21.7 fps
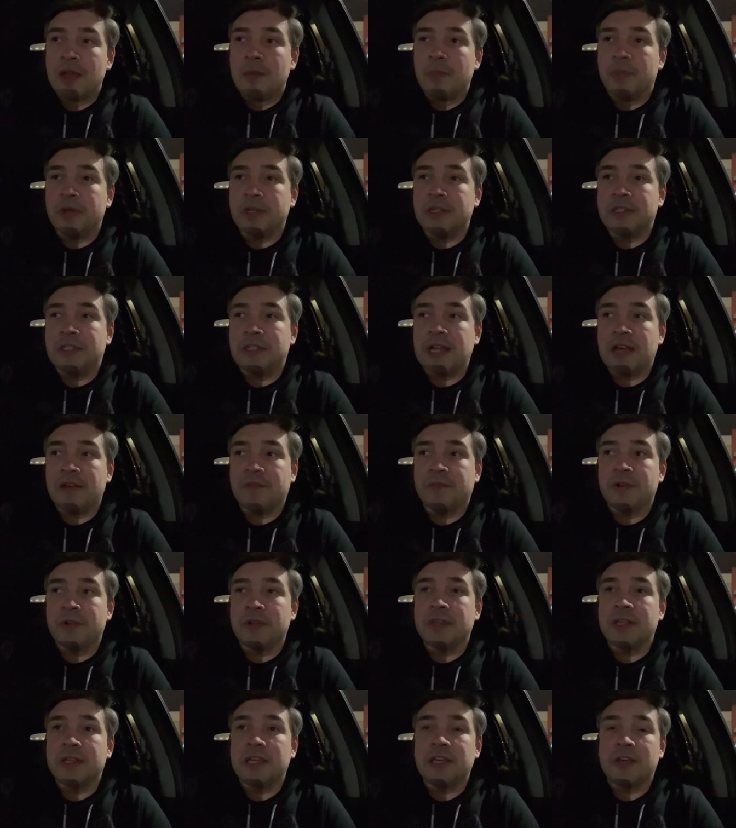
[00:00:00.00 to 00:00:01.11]
but
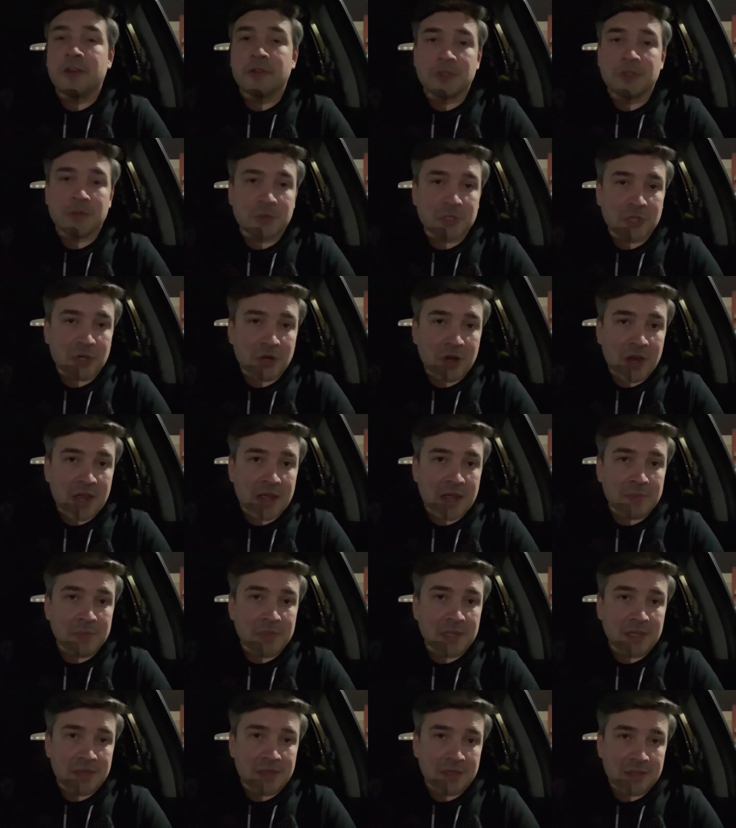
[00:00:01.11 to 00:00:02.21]
definitely go subscribe
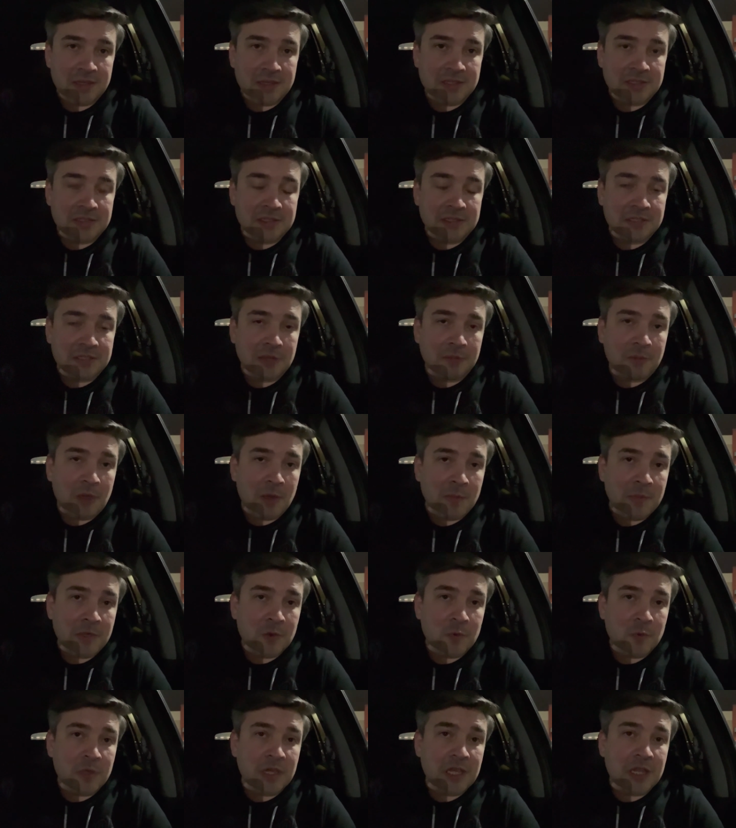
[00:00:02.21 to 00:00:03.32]
because this
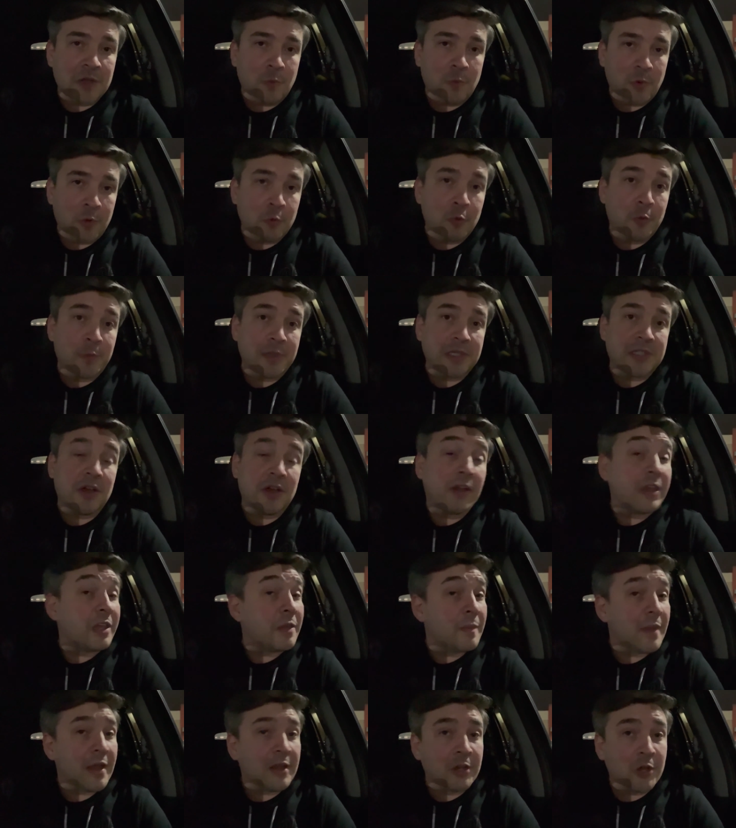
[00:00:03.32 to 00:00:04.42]
upcoming week we will be talking
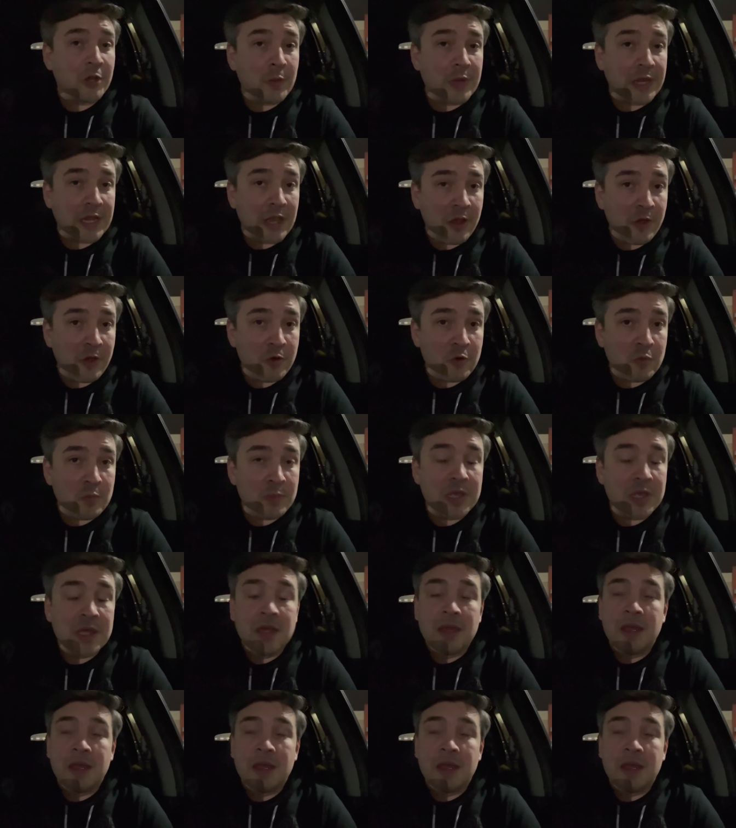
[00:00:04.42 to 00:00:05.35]
about No Way Home